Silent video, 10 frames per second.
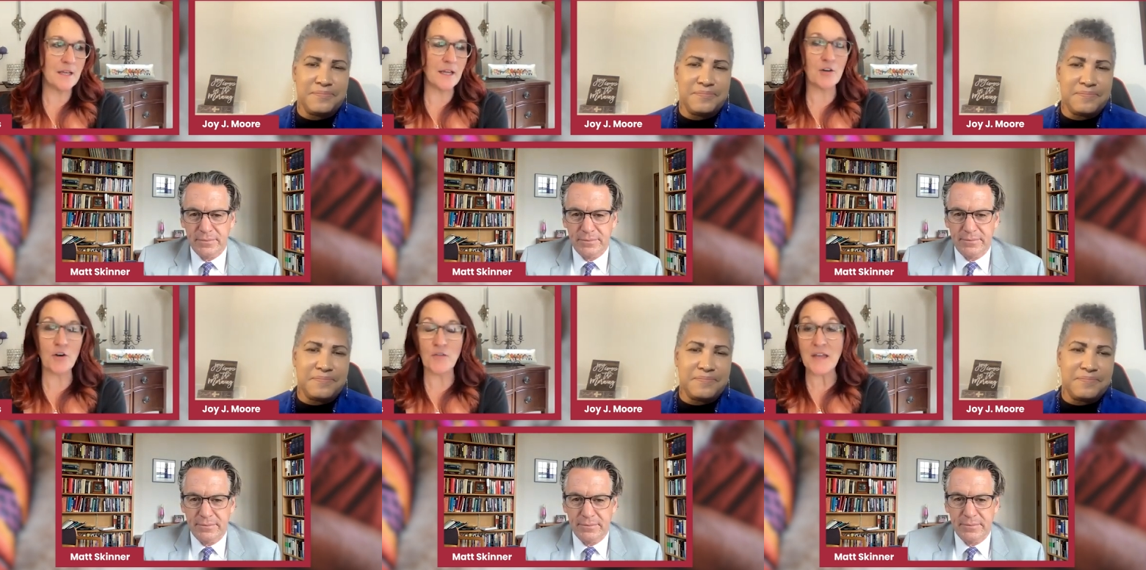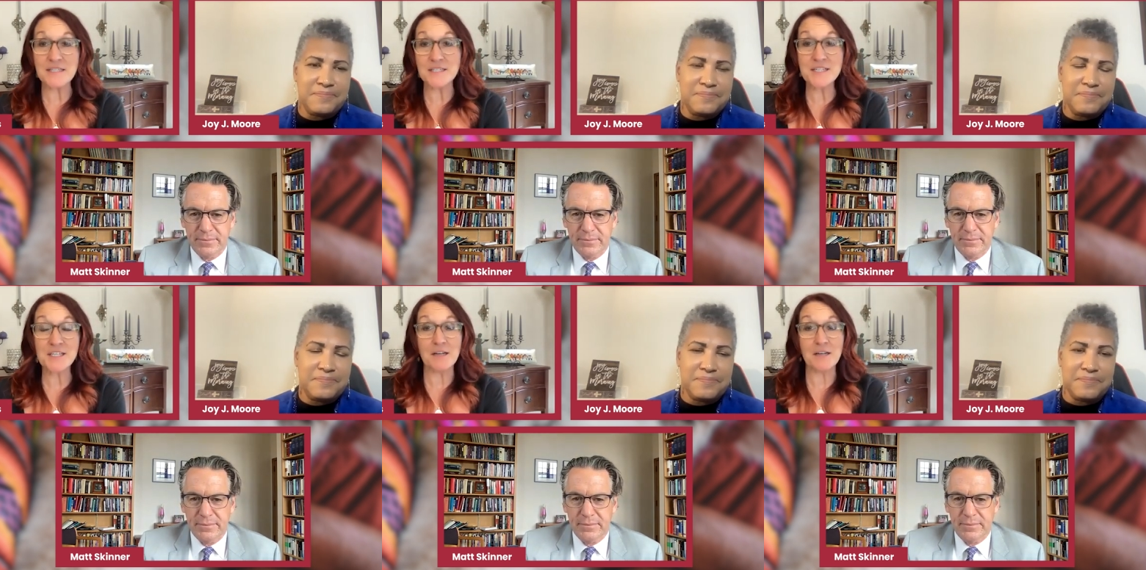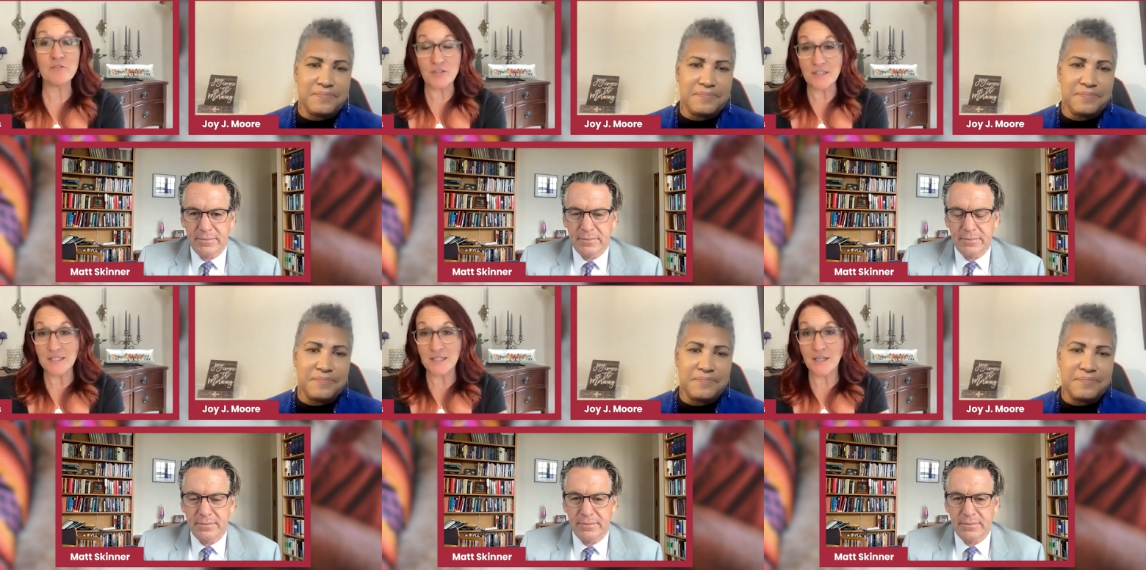Speaker 1: I don't know, that
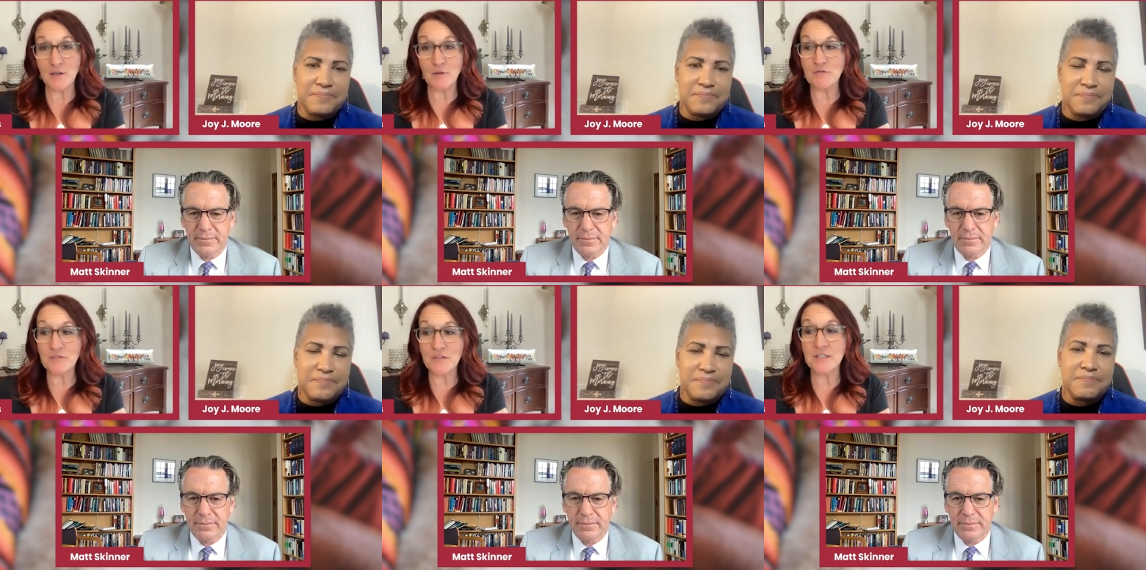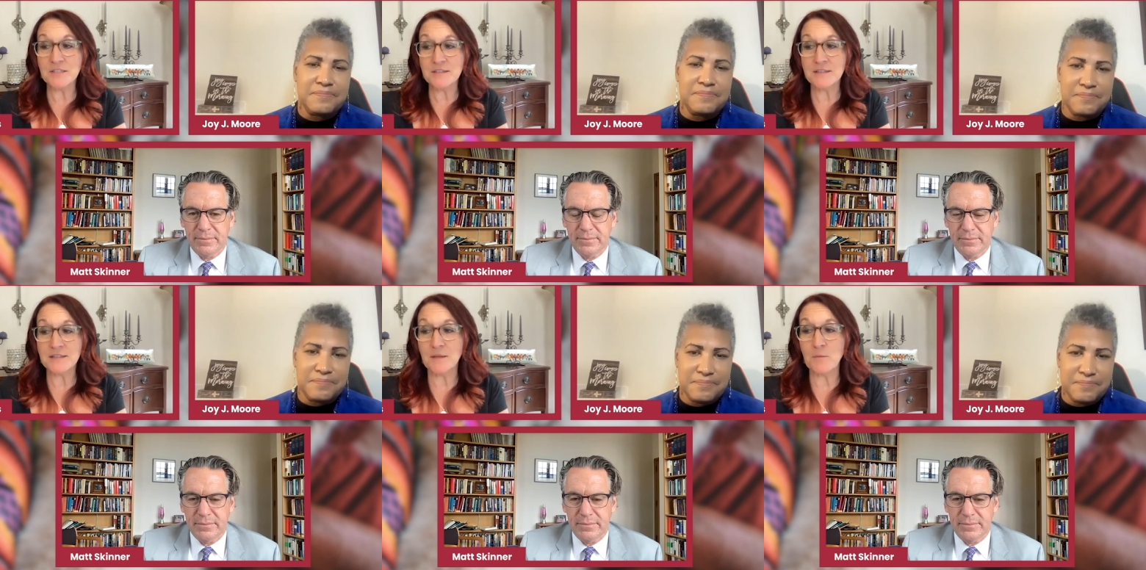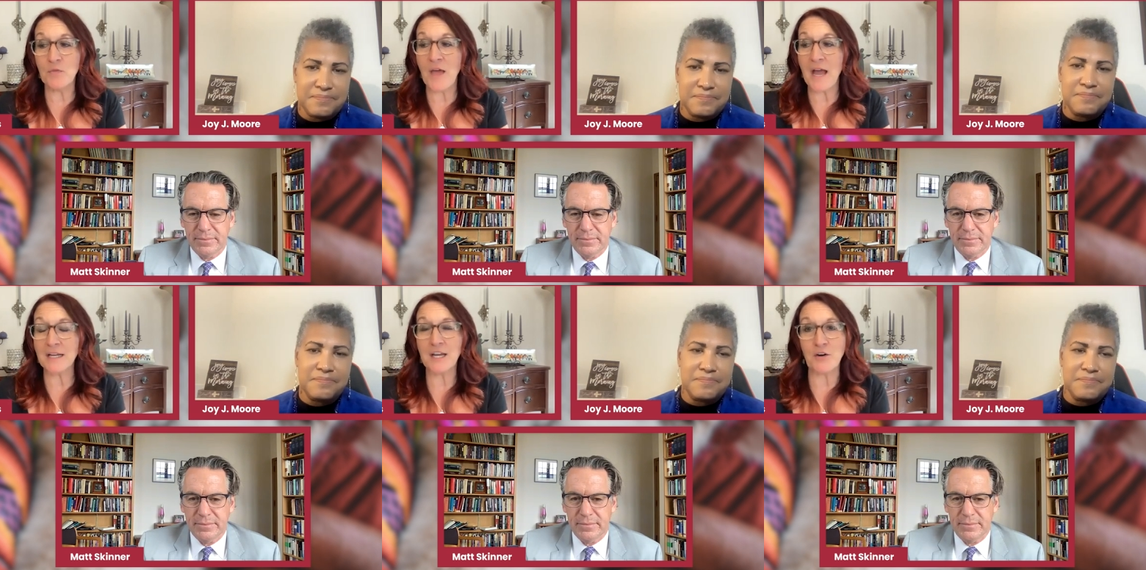discovery of
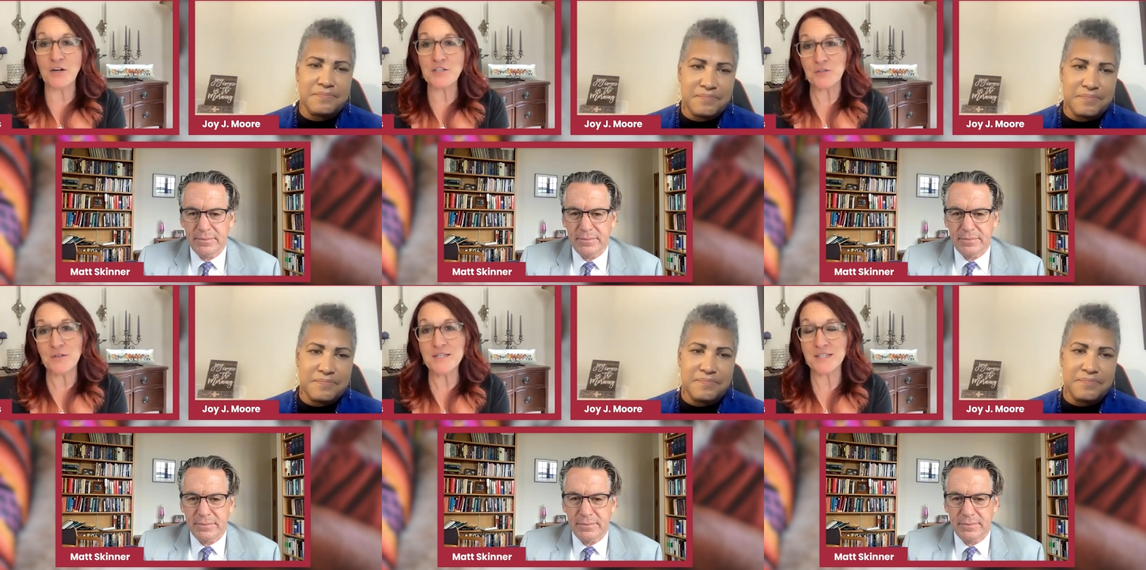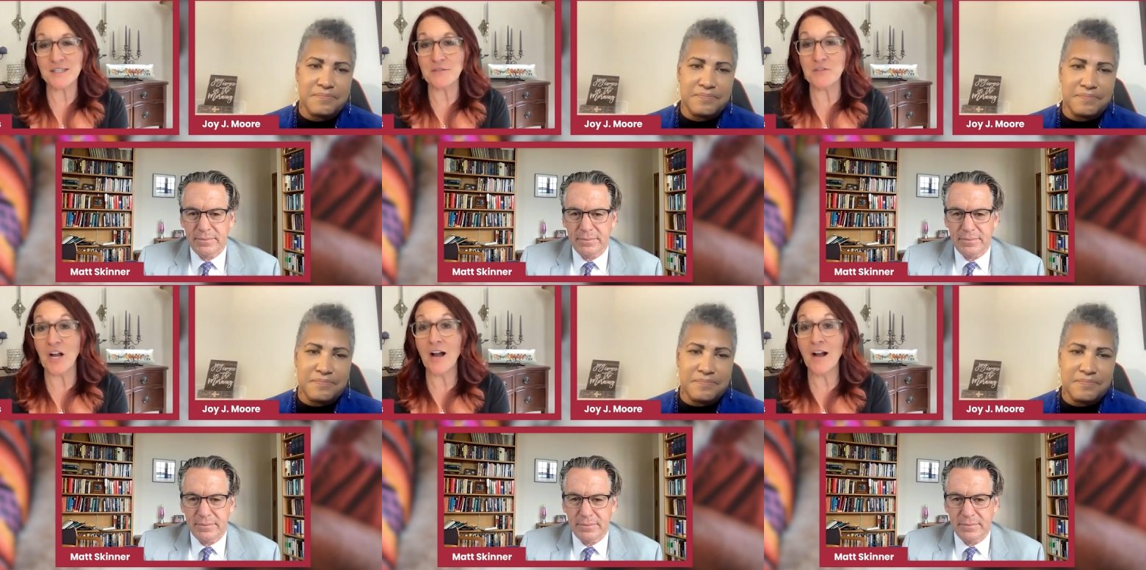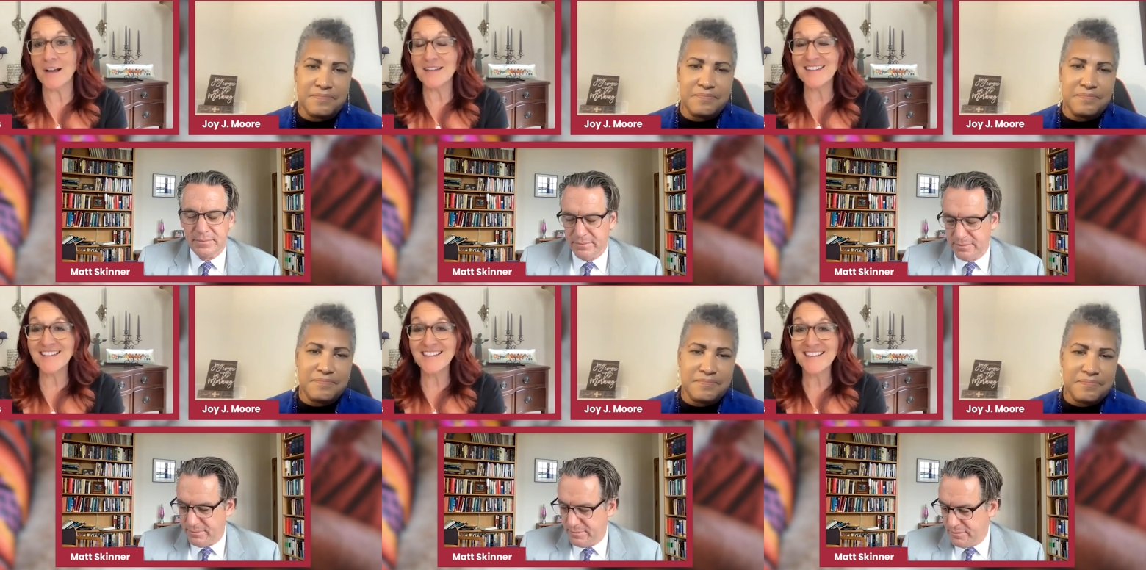that characteristic of God,